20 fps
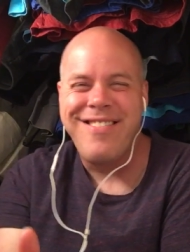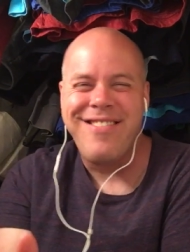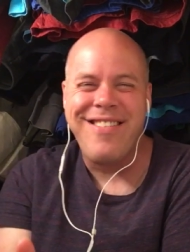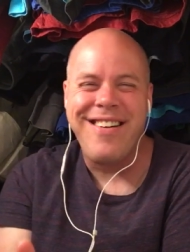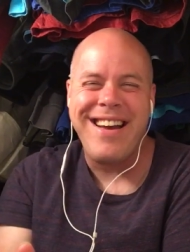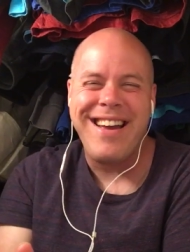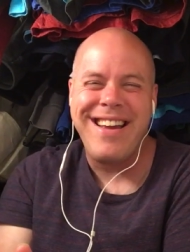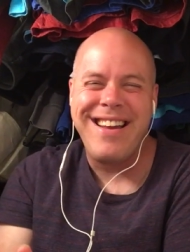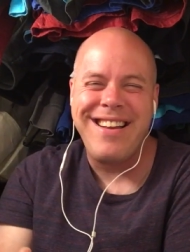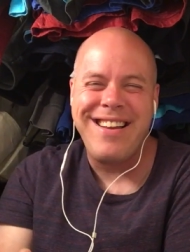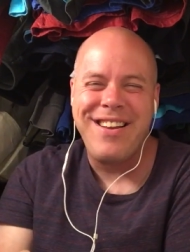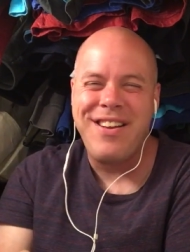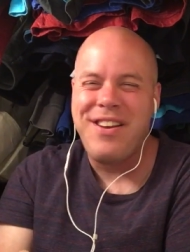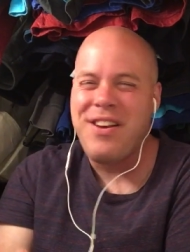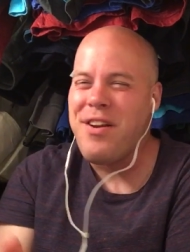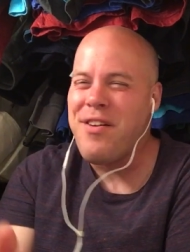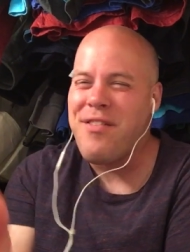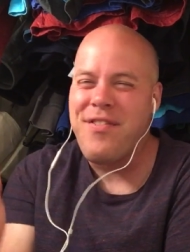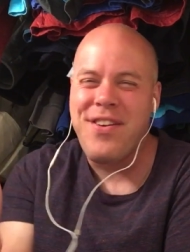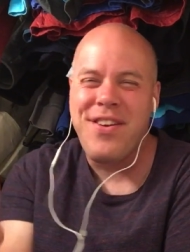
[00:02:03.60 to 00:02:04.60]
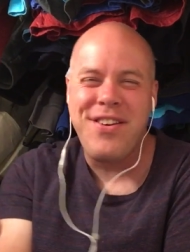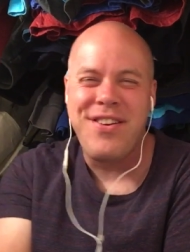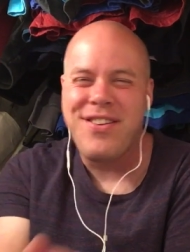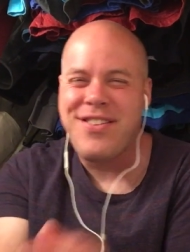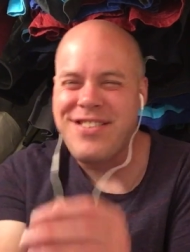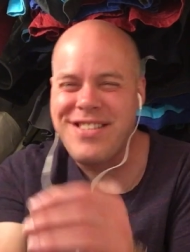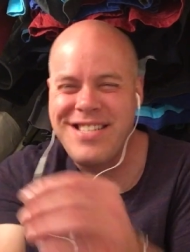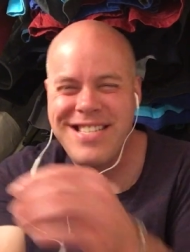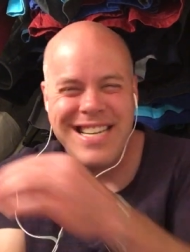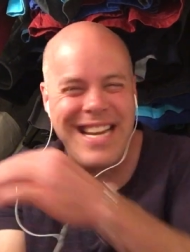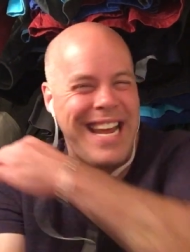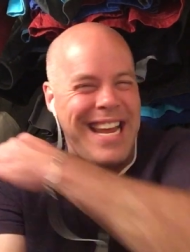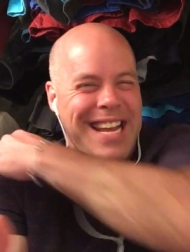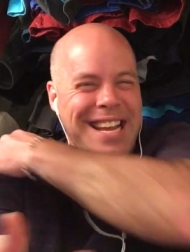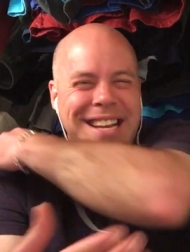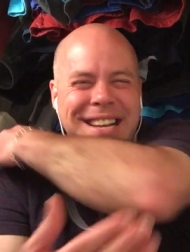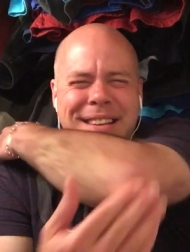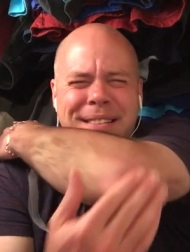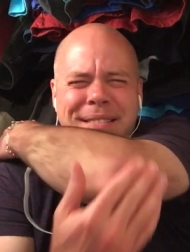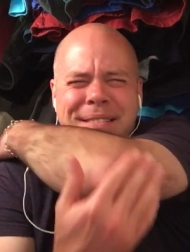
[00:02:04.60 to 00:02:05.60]
right? You don't fill your
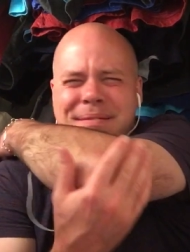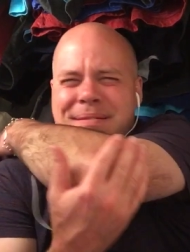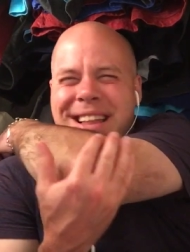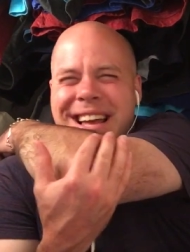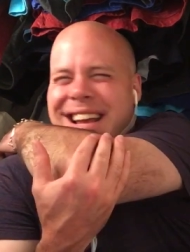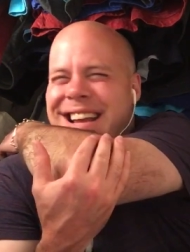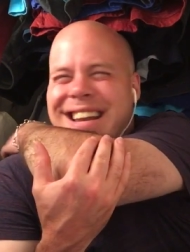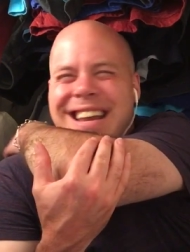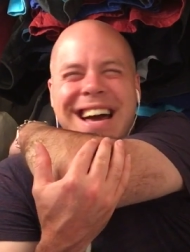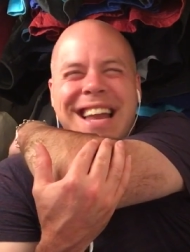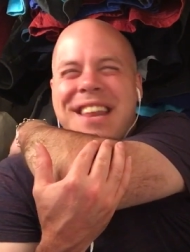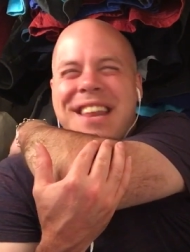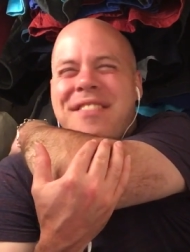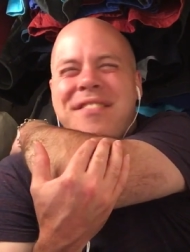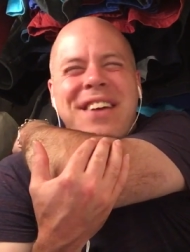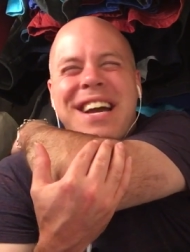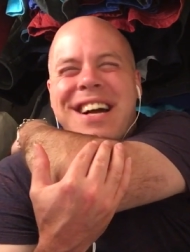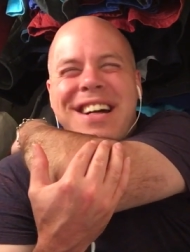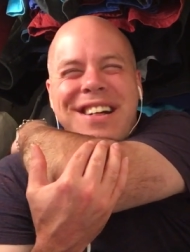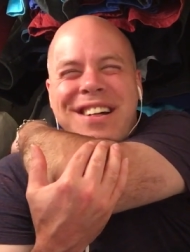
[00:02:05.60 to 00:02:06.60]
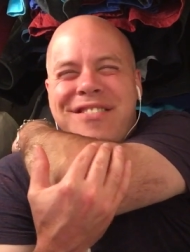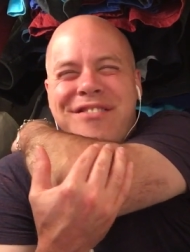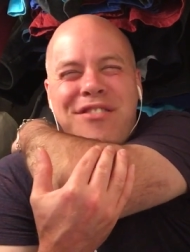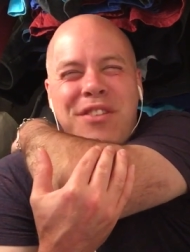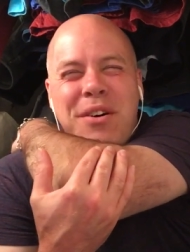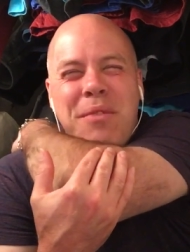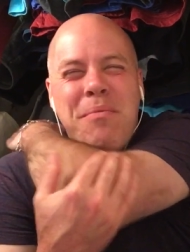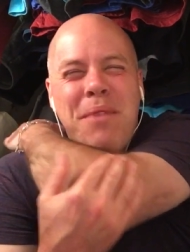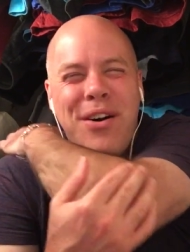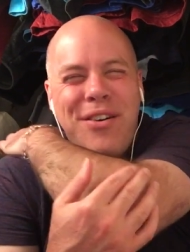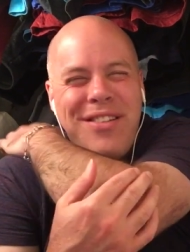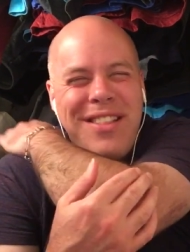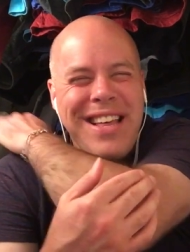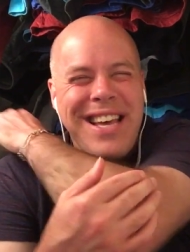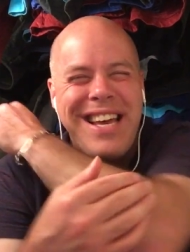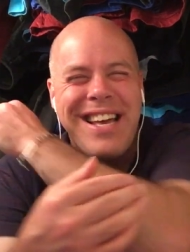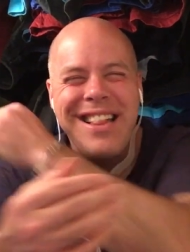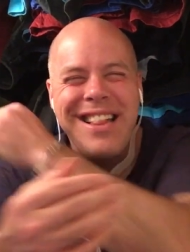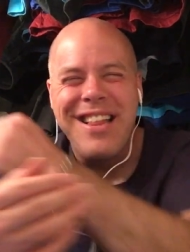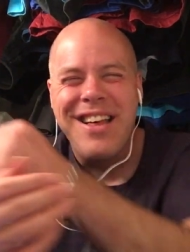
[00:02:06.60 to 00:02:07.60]
state, like not even
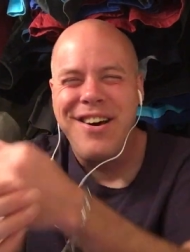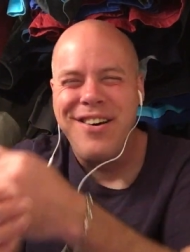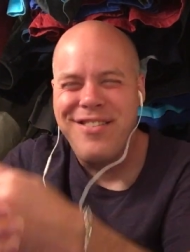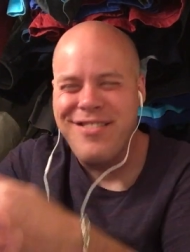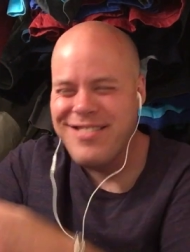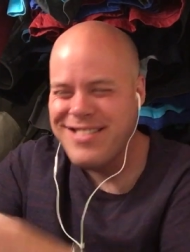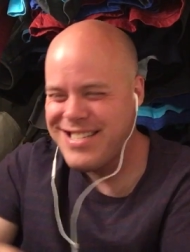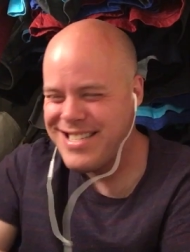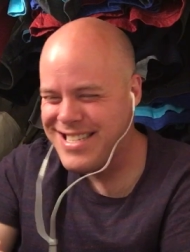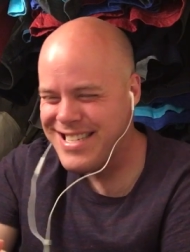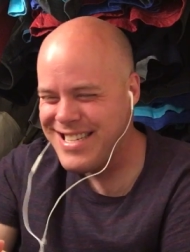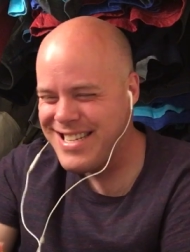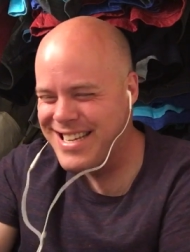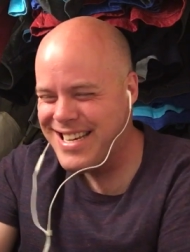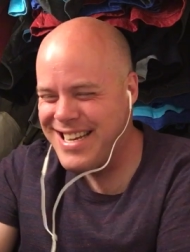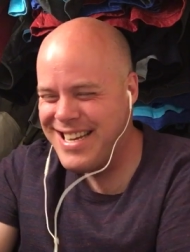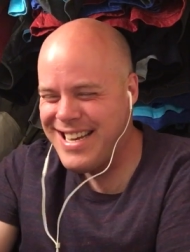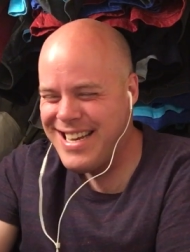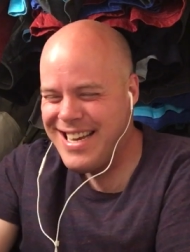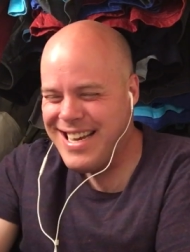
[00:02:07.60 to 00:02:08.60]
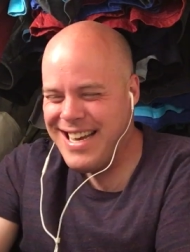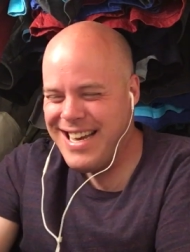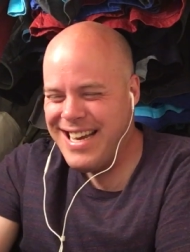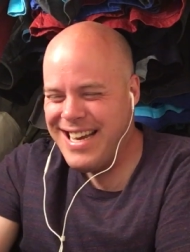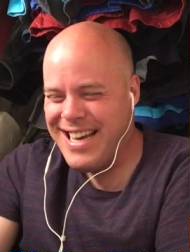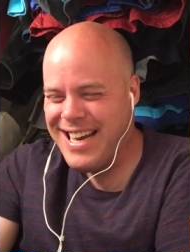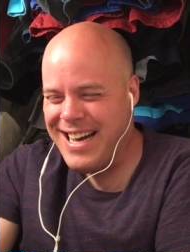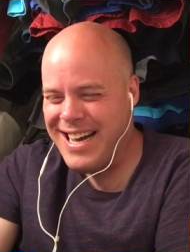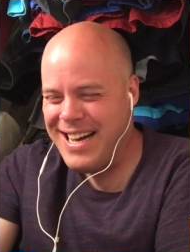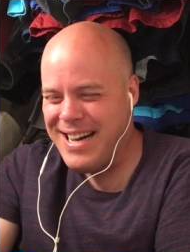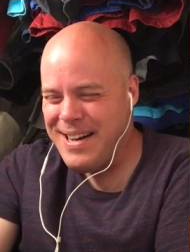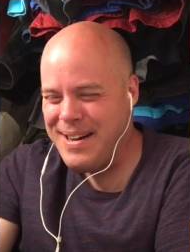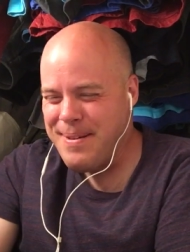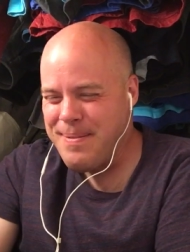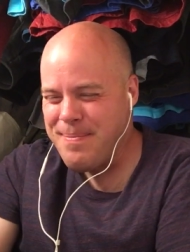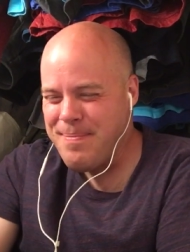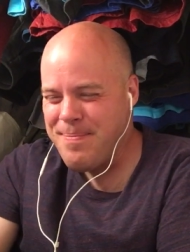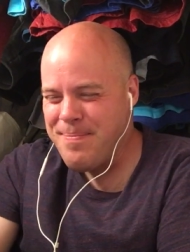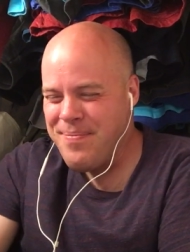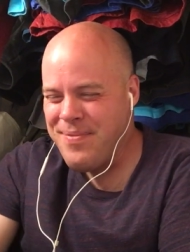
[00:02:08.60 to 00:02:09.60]
remotely close.
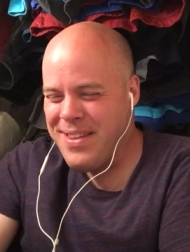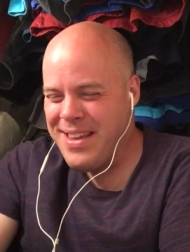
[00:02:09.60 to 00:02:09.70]
Um,